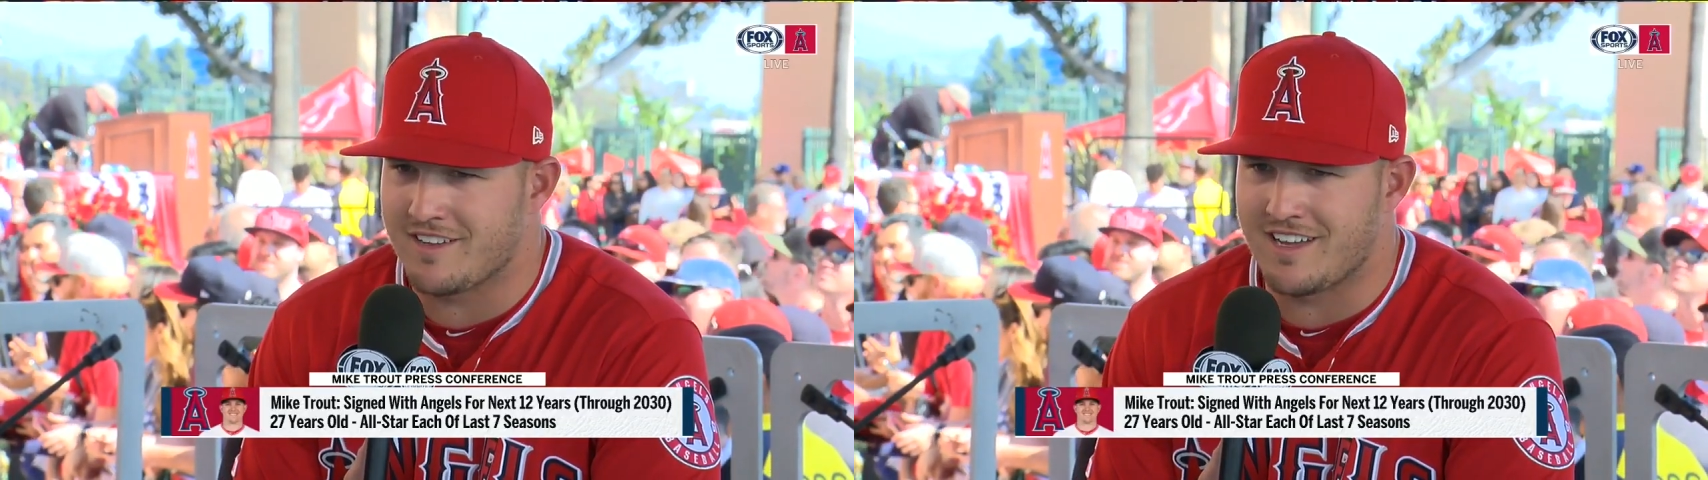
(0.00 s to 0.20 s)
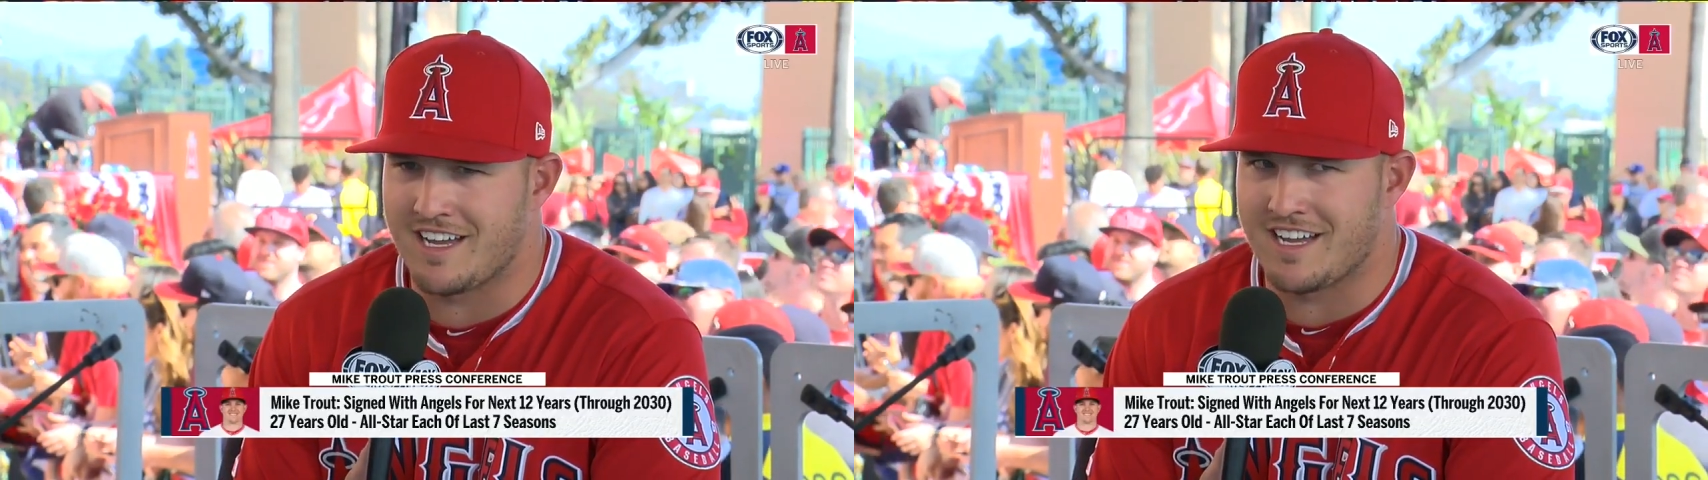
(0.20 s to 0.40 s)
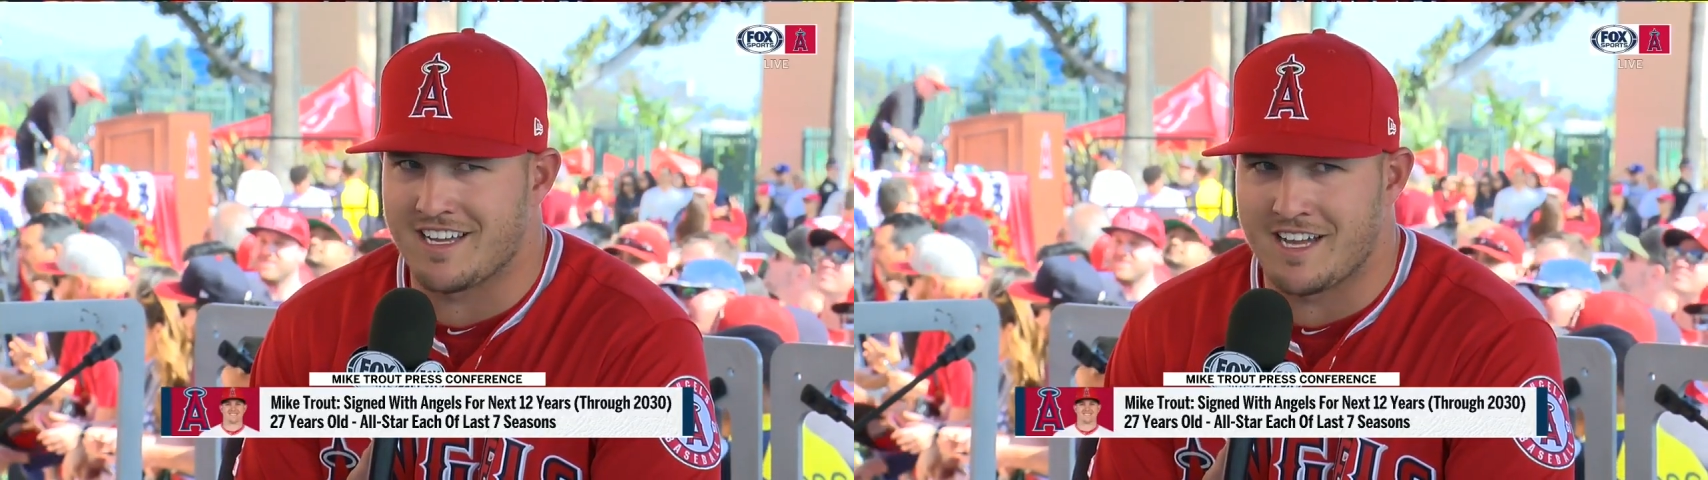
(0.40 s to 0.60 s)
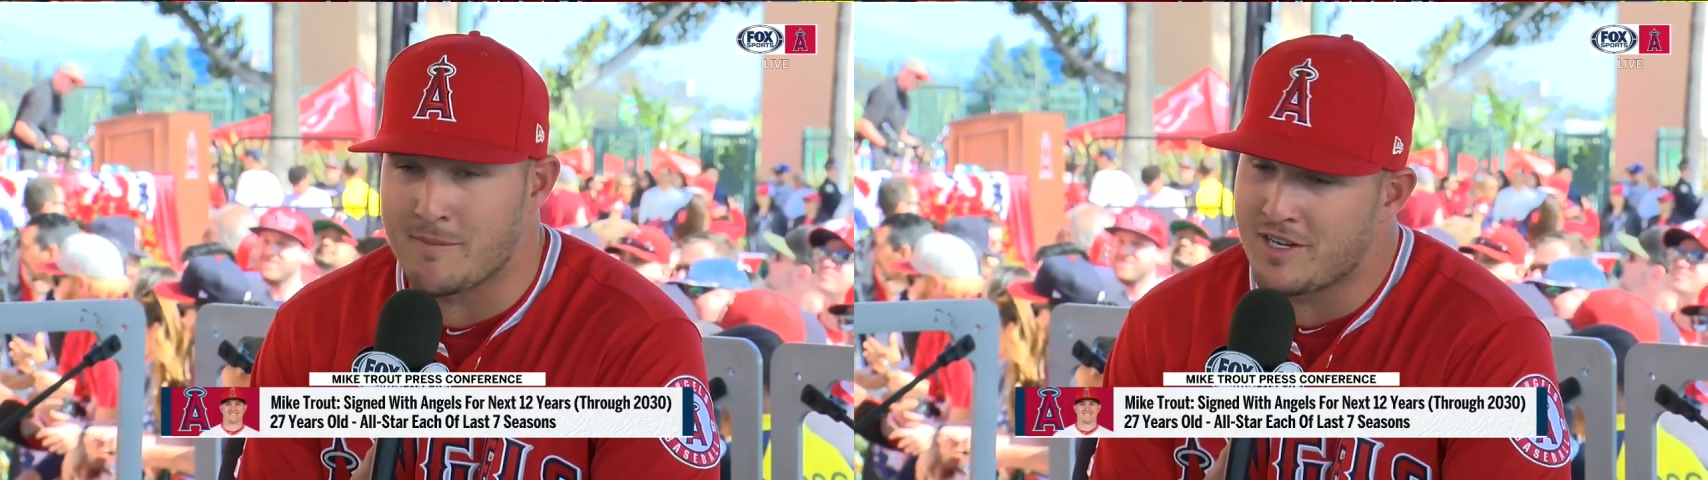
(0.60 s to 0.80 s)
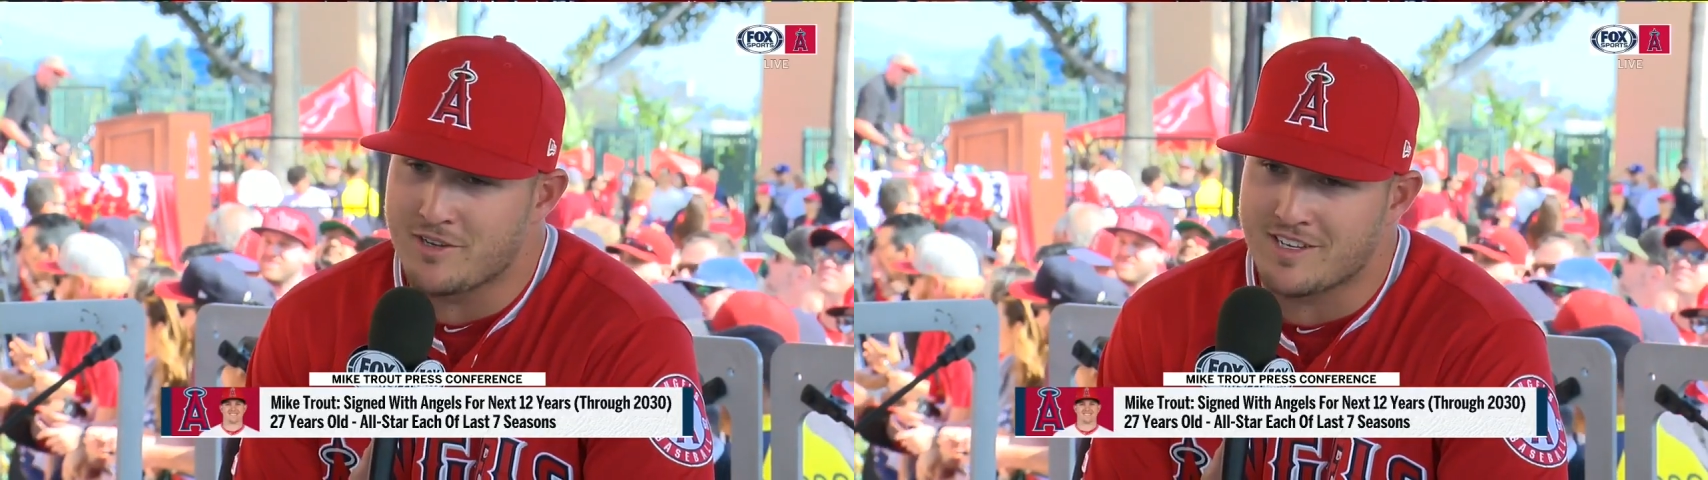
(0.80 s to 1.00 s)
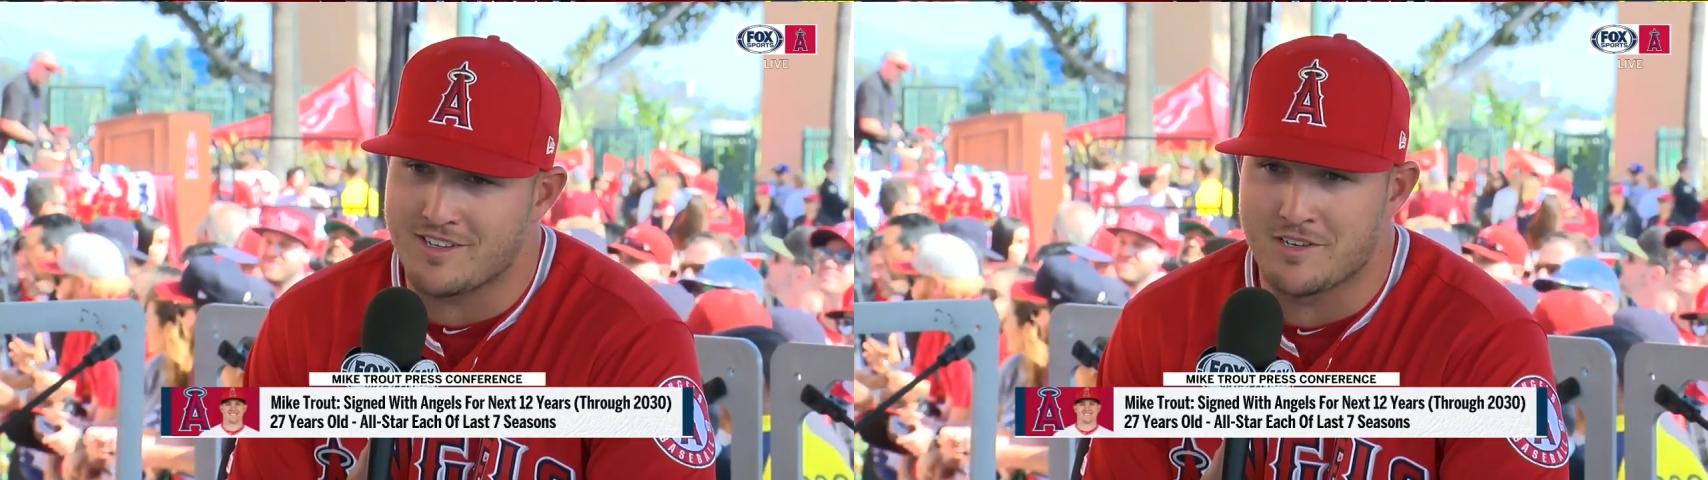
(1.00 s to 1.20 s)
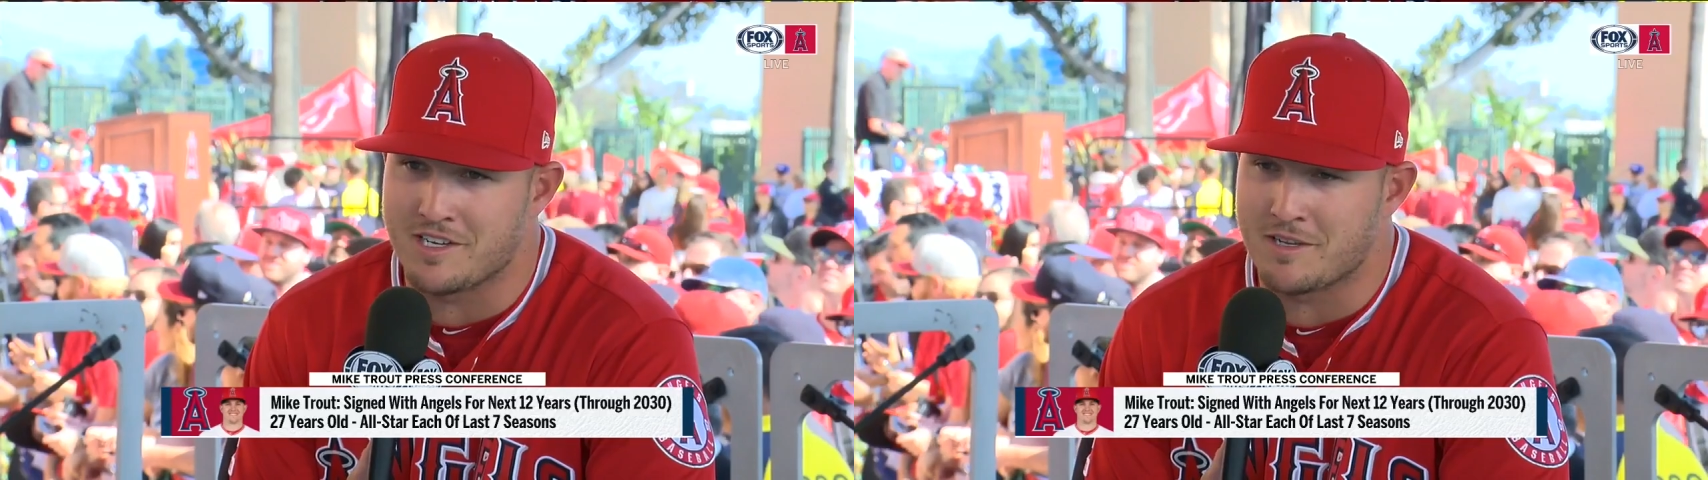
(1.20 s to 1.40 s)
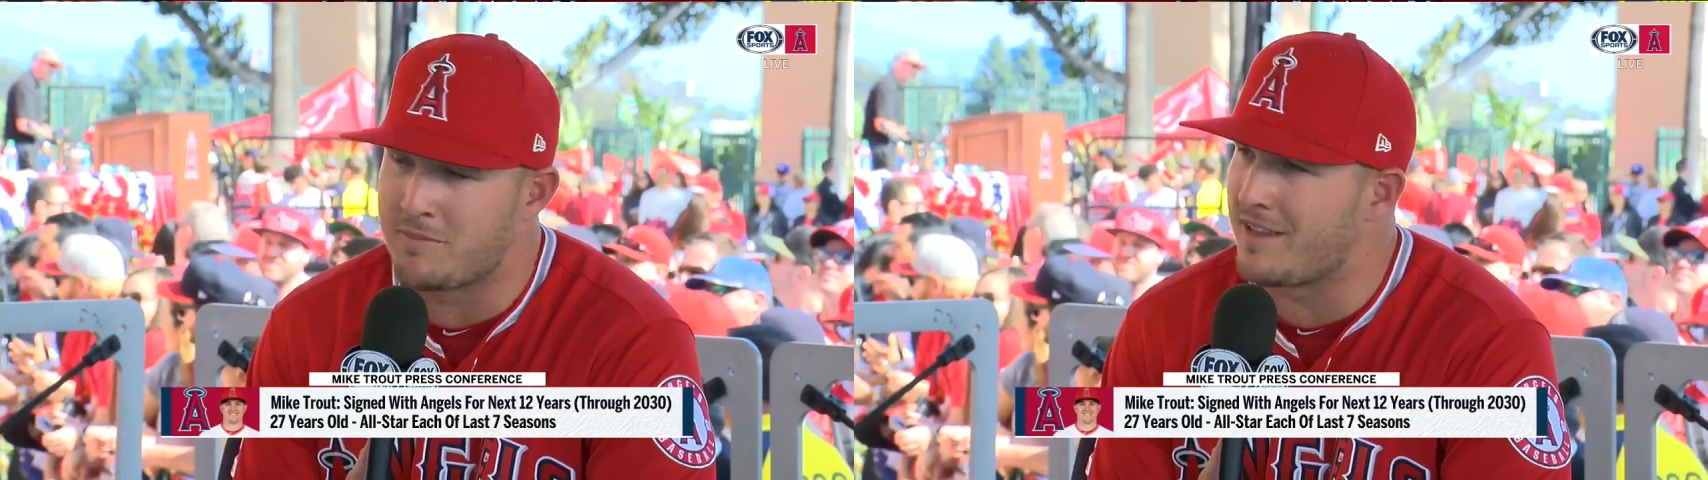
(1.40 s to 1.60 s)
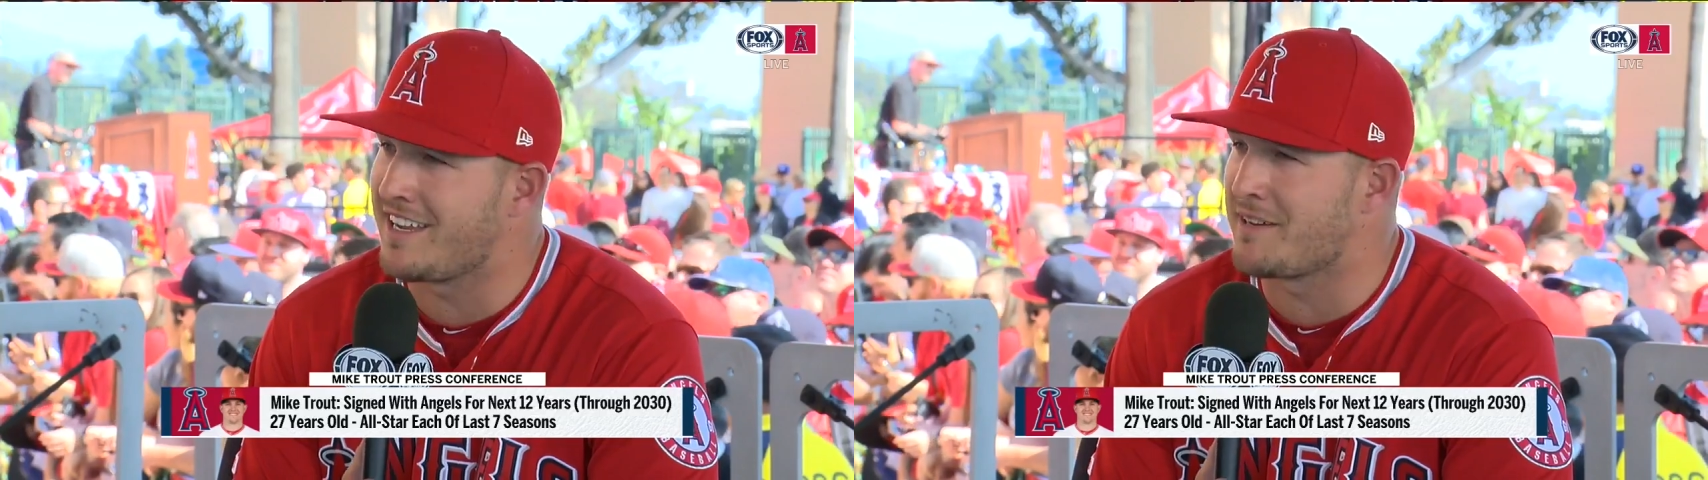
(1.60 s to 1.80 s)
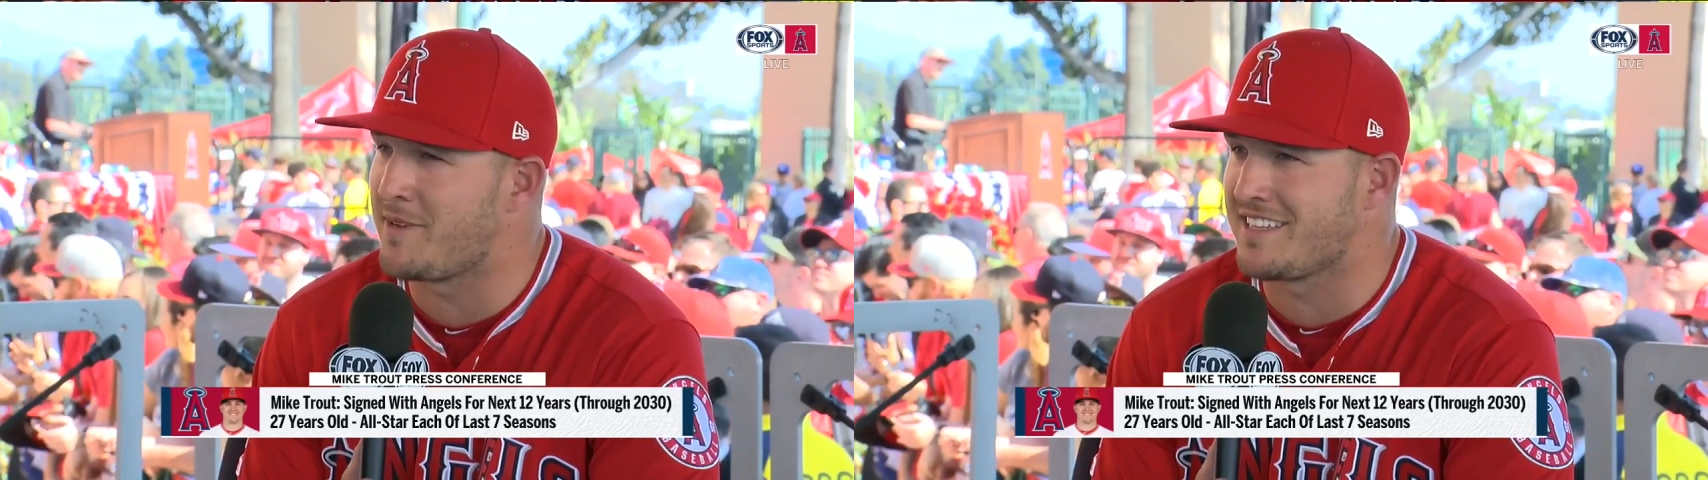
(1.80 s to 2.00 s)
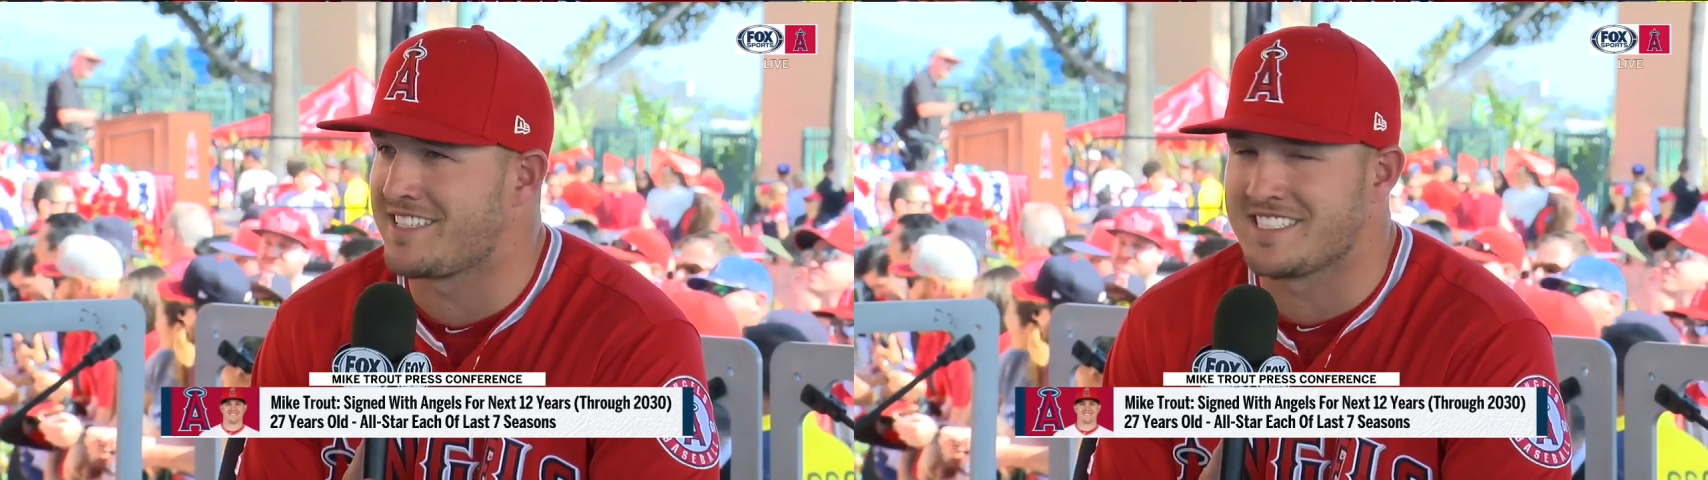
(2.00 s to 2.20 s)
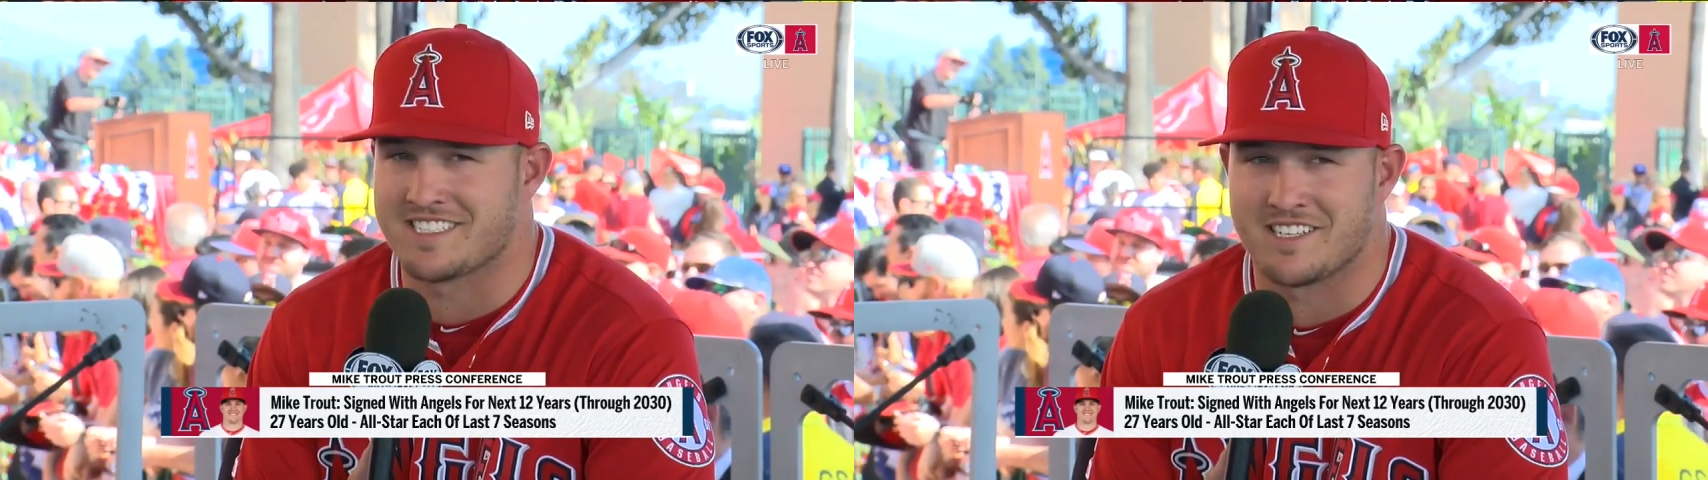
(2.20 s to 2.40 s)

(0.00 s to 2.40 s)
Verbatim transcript: Uh, I mean, who, who can complain about this?